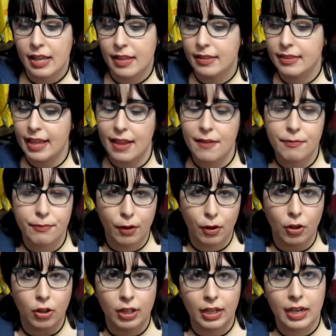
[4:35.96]
they
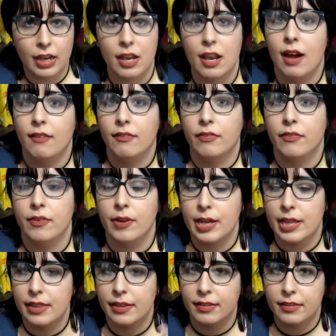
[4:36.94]
fall in love
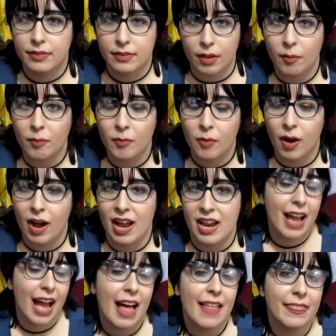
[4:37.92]
with
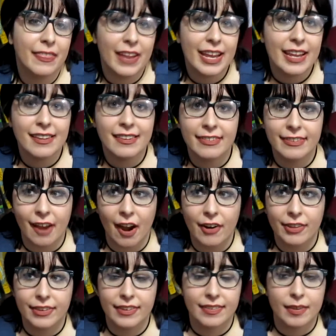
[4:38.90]
someone and they
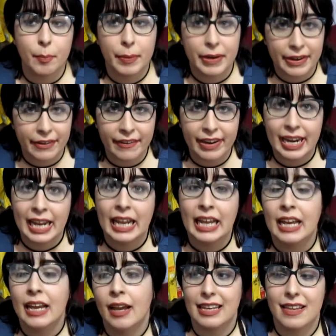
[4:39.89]
start
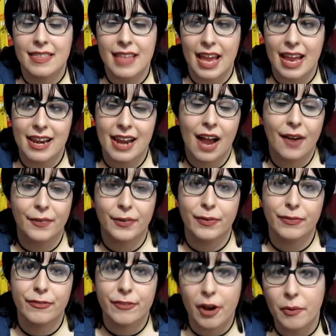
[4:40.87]
disappearing. Then out
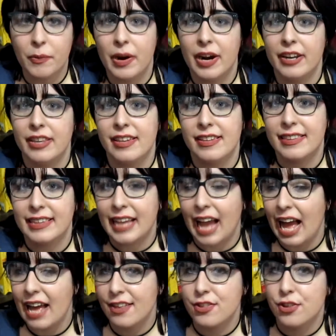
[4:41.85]
of nowhere this
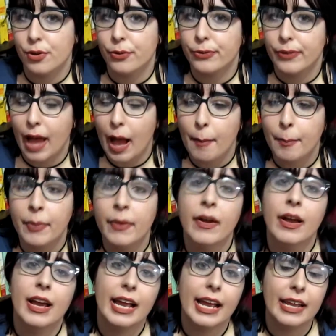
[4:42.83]
guy shows up
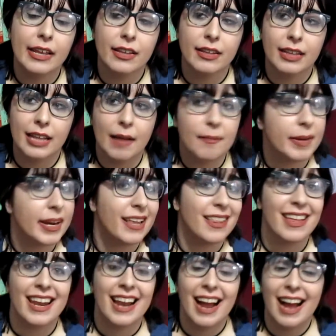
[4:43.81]
in La
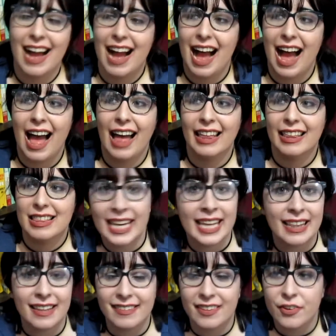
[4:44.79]
Pradera and
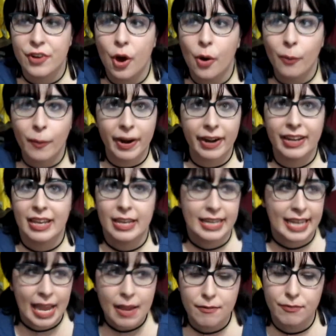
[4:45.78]
he doesn't know where he
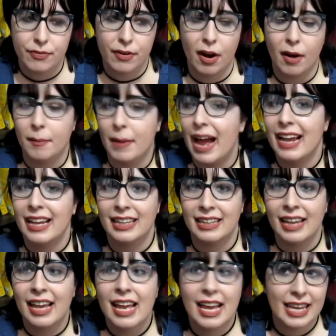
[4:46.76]
came from
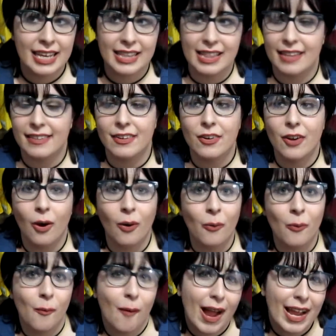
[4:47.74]
and he doesn't
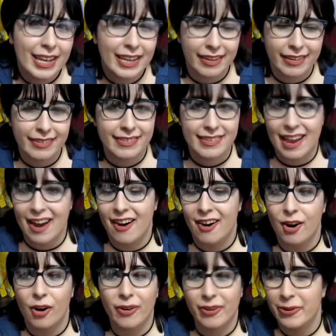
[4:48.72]
know why he's
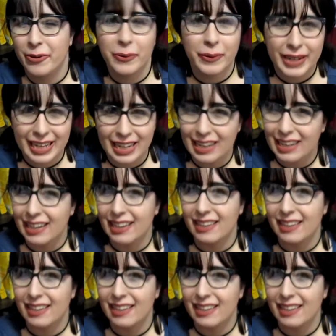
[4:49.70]
there or who he